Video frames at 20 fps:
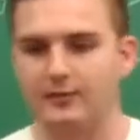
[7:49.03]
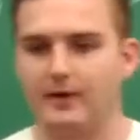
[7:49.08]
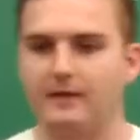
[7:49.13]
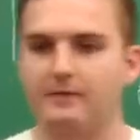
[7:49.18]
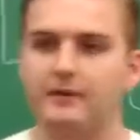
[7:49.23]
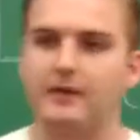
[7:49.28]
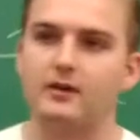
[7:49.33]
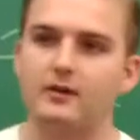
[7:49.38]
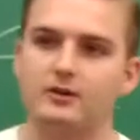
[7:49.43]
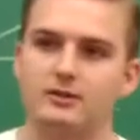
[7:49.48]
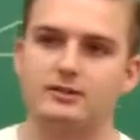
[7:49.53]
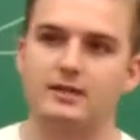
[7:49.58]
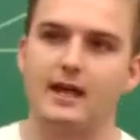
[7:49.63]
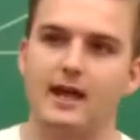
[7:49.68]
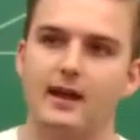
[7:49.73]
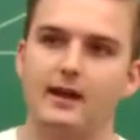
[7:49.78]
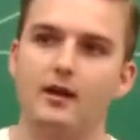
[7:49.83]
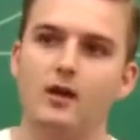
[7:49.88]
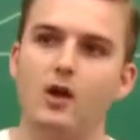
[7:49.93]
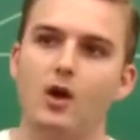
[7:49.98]
we have to
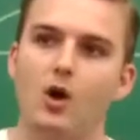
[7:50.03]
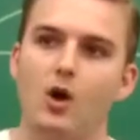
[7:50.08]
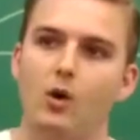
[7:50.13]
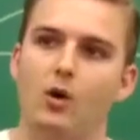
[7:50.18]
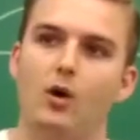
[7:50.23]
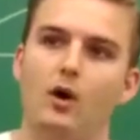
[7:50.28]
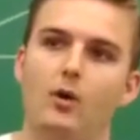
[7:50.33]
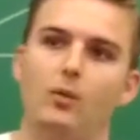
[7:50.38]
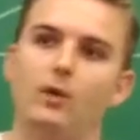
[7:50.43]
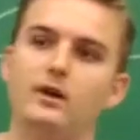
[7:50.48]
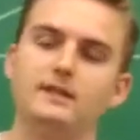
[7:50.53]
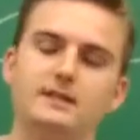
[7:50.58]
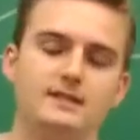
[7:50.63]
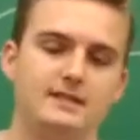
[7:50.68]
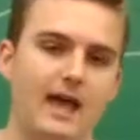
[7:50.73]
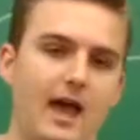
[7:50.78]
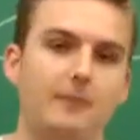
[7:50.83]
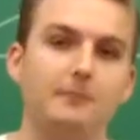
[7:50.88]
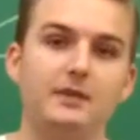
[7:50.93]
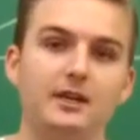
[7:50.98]
understand, well, what does
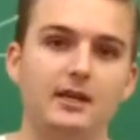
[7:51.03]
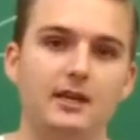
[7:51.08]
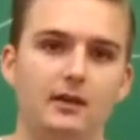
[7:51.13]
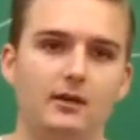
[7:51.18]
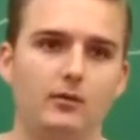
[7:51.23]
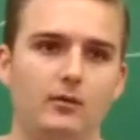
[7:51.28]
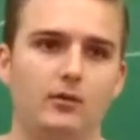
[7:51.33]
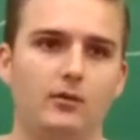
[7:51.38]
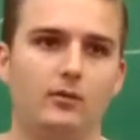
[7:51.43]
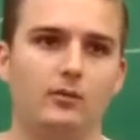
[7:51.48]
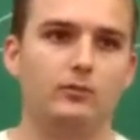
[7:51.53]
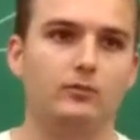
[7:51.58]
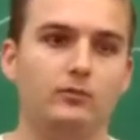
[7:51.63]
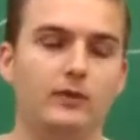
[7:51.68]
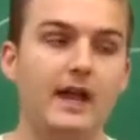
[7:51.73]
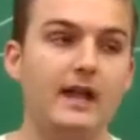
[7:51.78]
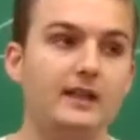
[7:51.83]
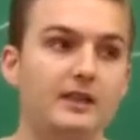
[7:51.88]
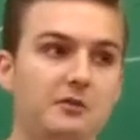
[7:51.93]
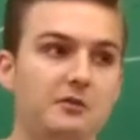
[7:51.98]
that mean?
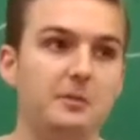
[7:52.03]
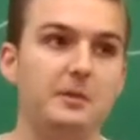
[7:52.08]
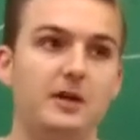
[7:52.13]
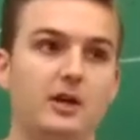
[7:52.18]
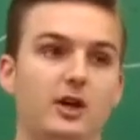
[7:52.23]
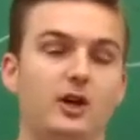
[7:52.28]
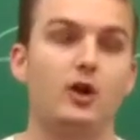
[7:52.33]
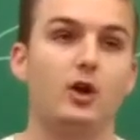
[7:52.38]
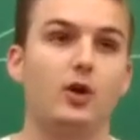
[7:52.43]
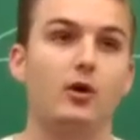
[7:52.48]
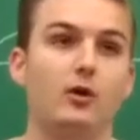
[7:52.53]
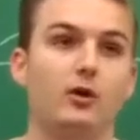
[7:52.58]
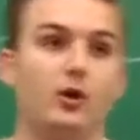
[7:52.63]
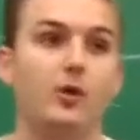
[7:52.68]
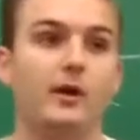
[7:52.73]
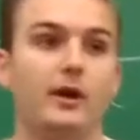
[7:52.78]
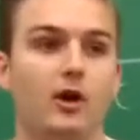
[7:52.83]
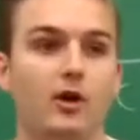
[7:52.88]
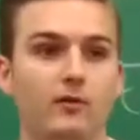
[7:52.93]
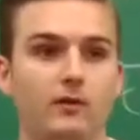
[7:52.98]
Lately, we've been
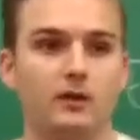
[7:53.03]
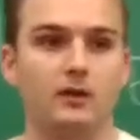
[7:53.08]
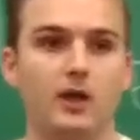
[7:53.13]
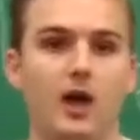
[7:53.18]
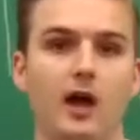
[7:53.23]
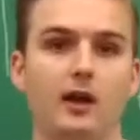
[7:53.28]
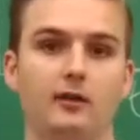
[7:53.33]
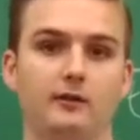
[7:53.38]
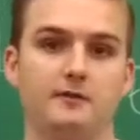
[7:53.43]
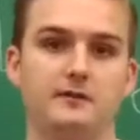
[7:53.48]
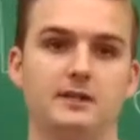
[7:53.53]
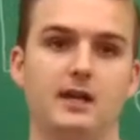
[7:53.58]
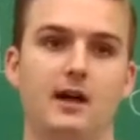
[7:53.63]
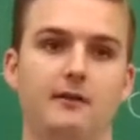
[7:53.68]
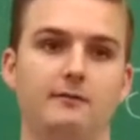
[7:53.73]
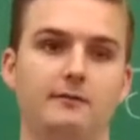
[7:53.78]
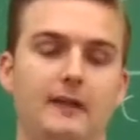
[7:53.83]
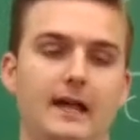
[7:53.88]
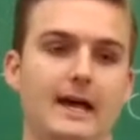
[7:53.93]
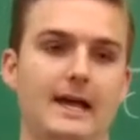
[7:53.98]
going over a lot of
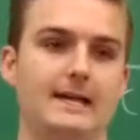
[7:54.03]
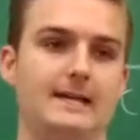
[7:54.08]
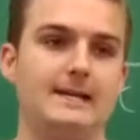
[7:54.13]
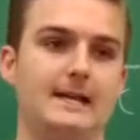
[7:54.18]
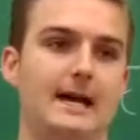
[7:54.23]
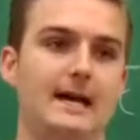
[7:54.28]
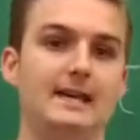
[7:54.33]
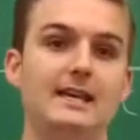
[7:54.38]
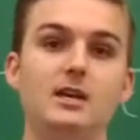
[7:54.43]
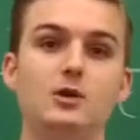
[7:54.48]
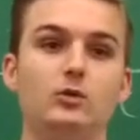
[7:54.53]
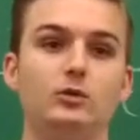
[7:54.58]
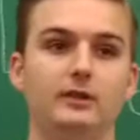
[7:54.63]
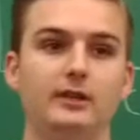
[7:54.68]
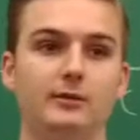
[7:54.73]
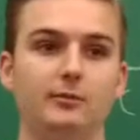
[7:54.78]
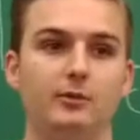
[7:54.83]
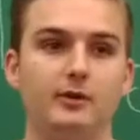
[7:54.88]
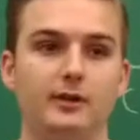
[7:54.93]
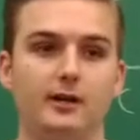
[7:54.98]
stuff like
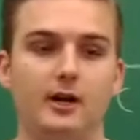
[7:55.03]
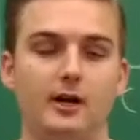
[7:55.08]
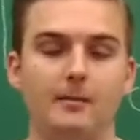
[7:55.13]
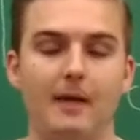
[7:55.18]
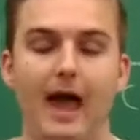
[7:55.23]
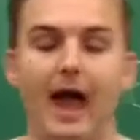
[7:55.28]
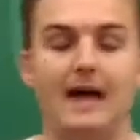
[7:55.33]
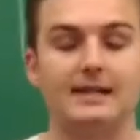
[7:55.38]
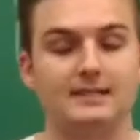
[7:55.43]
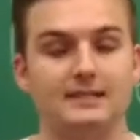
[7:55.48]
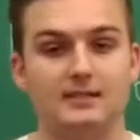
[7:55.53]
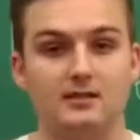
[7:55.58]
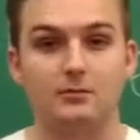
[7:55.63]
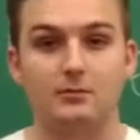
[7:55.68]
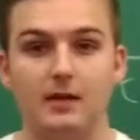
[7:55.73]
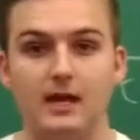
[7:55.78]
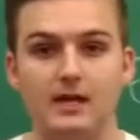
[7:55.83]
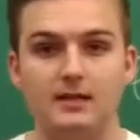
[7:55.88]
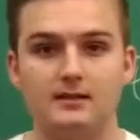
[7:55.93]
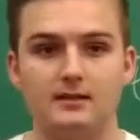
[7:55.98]
equilibrium, acids and
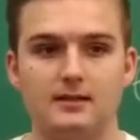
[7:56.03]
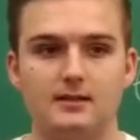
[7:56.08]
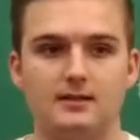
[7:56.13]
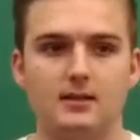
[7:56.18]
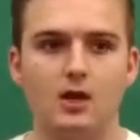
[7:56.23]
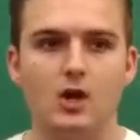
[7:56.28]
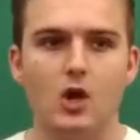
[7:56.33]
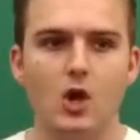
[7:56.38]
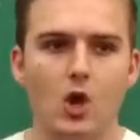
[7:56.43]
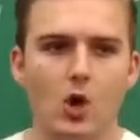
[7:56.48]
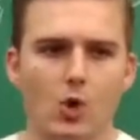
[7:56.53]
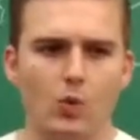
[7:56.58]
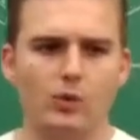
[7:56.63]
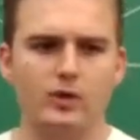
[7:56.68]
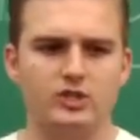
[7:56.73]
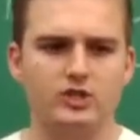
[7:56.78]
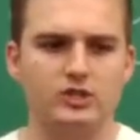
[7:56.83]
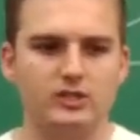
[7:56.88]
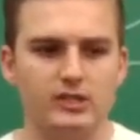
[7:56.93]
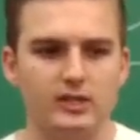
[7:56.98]
bases,
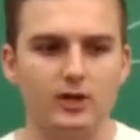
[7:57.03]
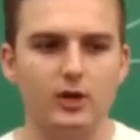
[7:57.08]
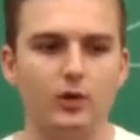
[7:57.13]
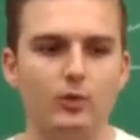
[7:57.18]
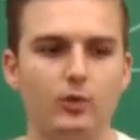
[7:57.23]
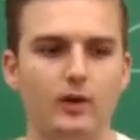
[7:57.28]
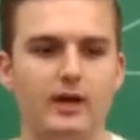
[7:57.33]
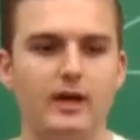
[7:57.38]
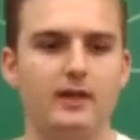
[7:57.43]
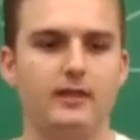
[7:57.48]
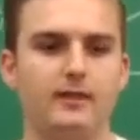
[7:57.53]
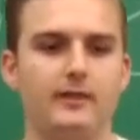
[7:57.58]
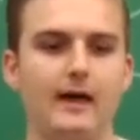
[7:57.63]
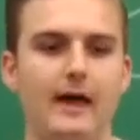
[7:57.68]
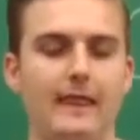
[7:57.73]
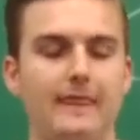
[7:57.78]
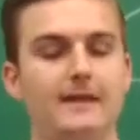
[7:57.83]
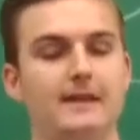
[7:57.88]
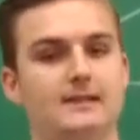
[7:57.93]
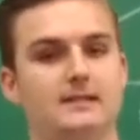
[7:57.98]
which deal with
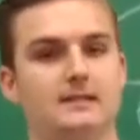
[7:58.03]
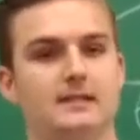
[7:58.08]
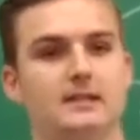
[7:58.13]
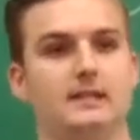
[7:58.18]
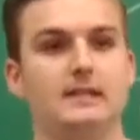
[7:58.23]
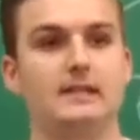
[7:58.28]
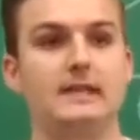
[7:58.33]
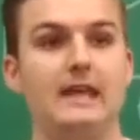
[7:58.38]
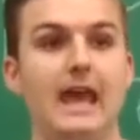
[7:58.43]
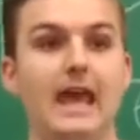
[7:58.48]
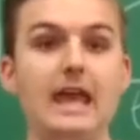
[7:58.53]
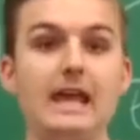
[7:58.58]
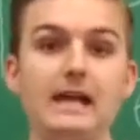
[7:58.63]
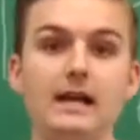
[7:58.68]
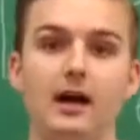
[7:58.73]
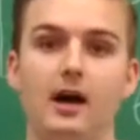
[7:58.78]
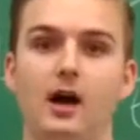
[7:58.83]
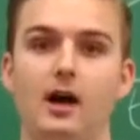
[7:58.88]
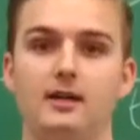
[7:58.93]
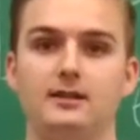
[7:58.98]
this K
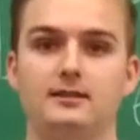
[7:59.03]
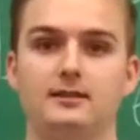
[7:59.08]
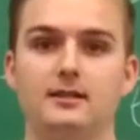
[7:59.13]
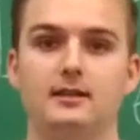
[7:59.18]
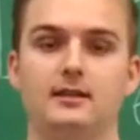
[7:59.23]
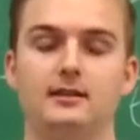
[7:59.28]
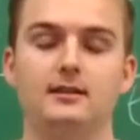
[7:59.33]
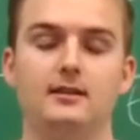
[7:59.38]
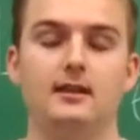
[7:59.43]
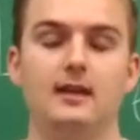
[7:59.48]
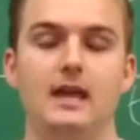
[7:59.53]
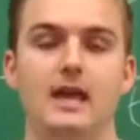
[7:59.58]
constant,